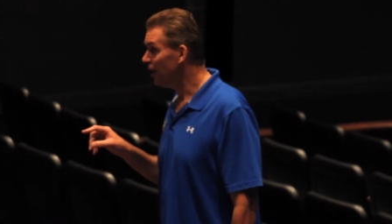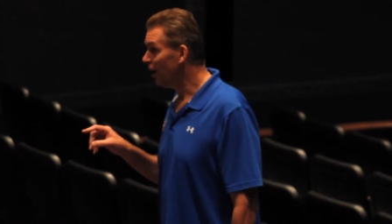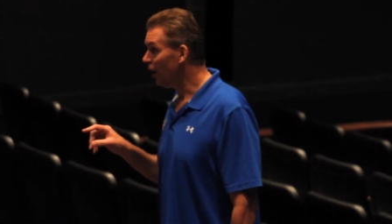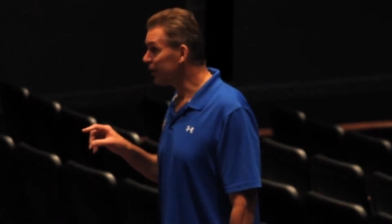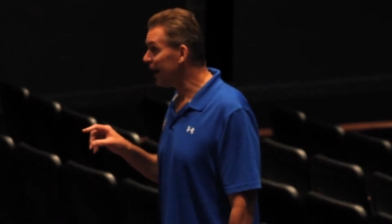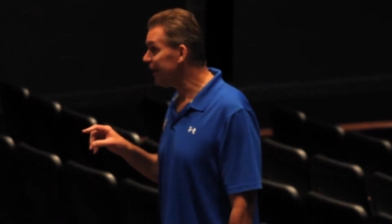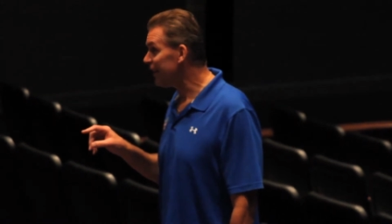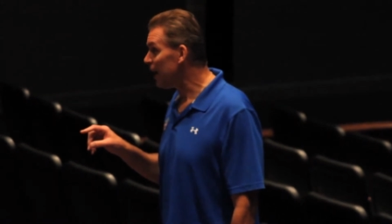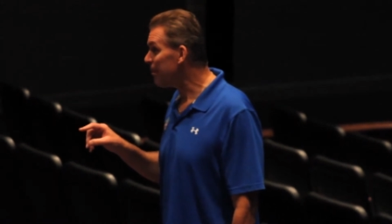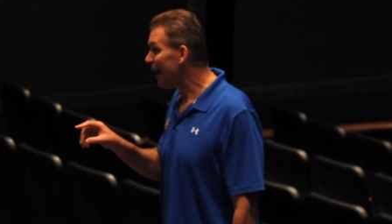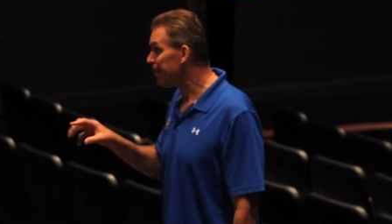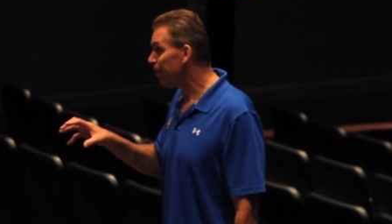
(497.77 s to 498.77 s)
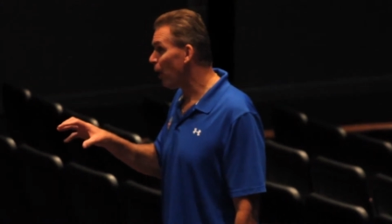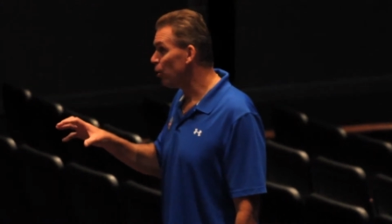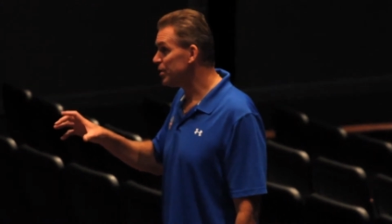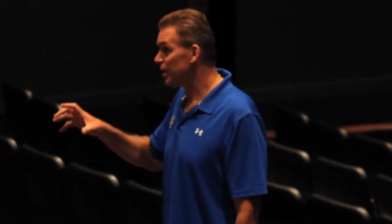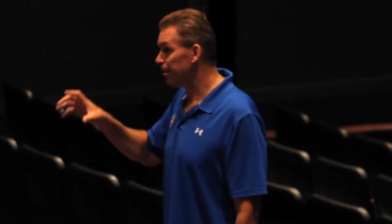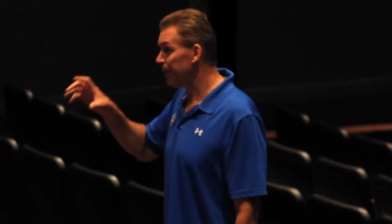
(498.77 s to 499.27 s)
Okay, they may
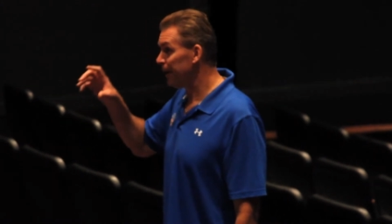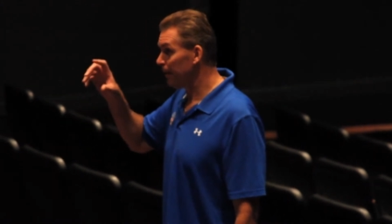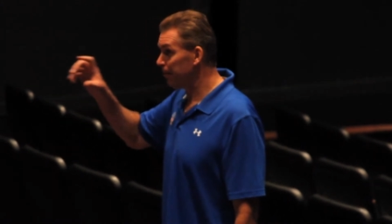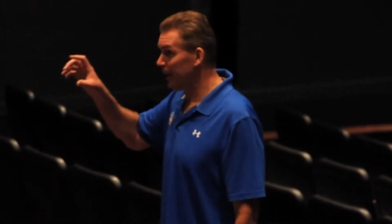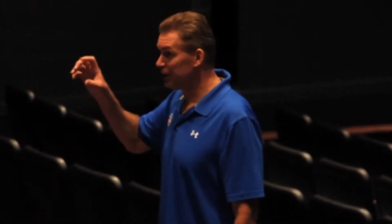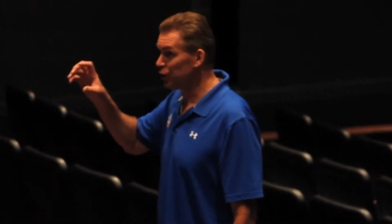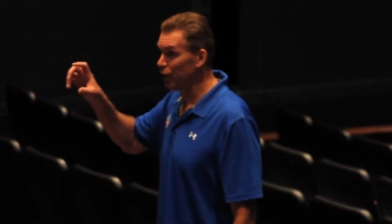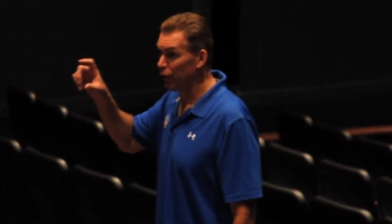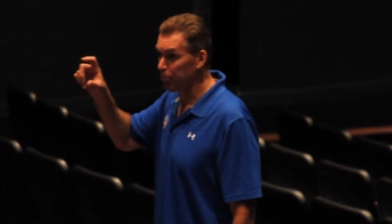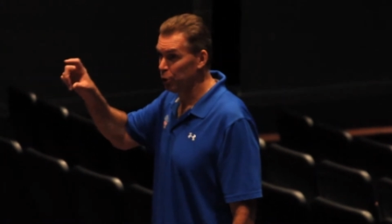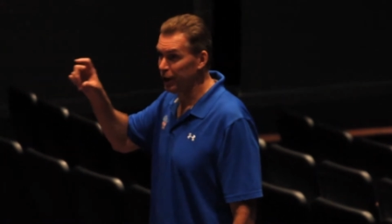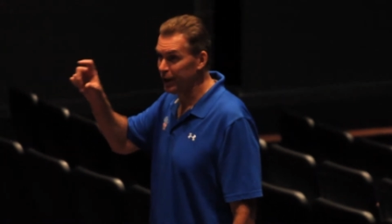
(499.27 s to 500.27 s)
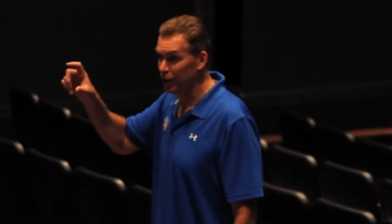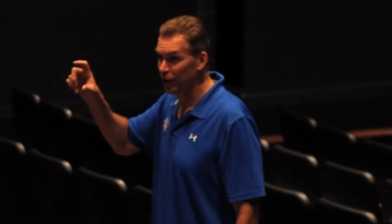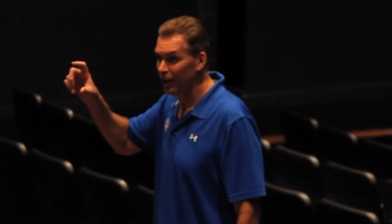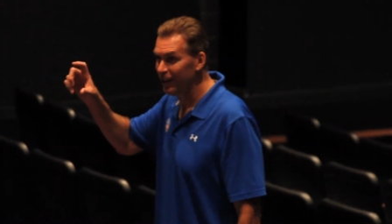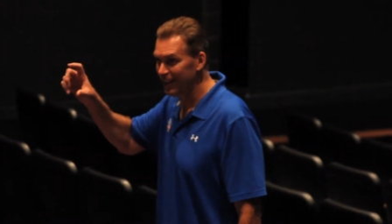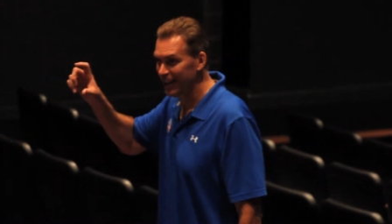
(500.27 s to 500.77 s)
post a picture of a pretty
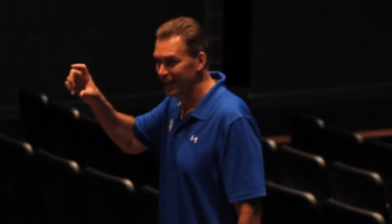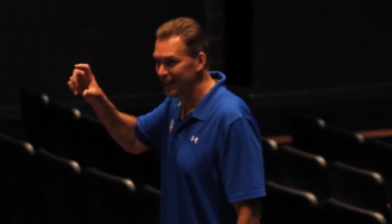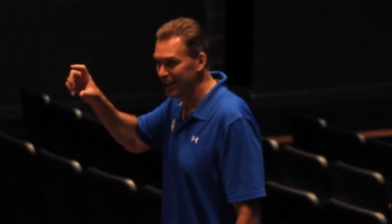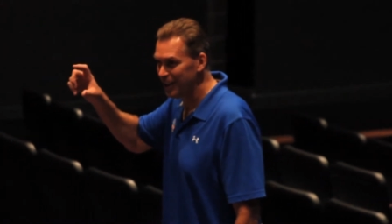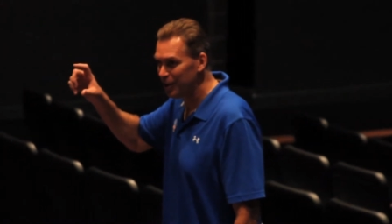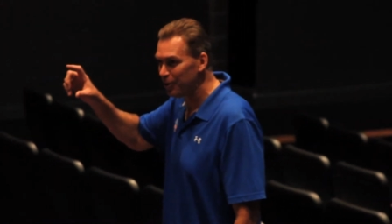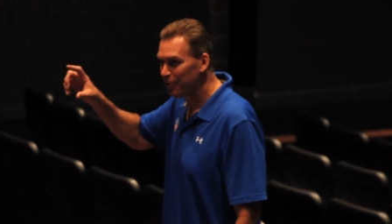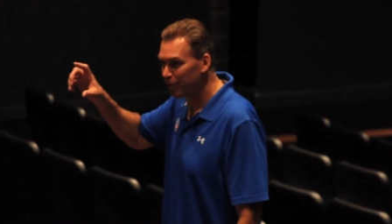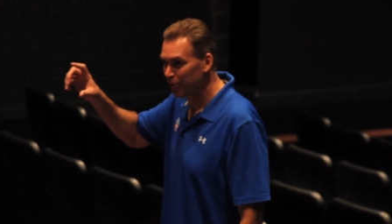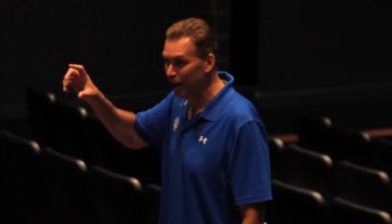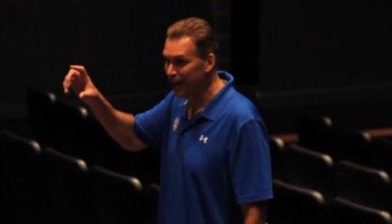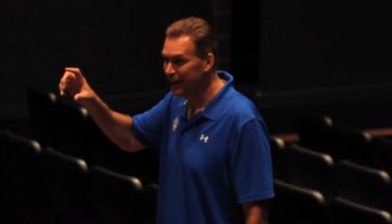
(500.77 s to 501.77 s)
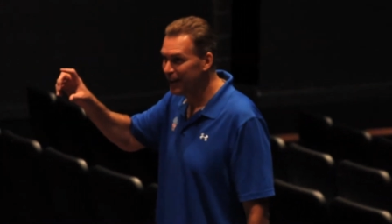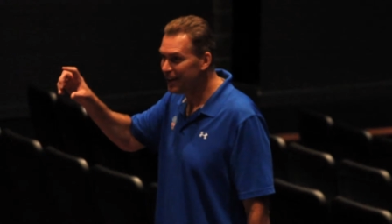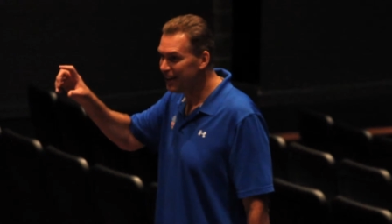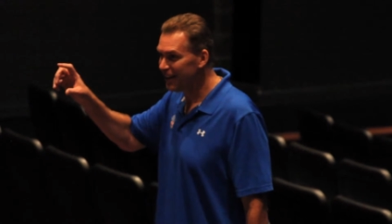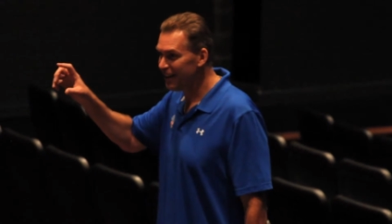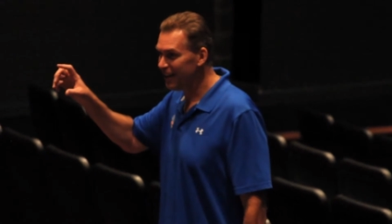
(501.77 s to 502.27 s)
girl that you
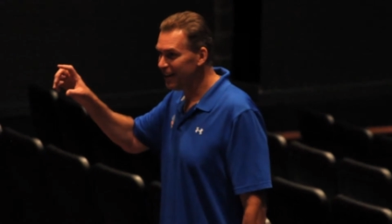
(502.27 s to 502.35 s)
friended,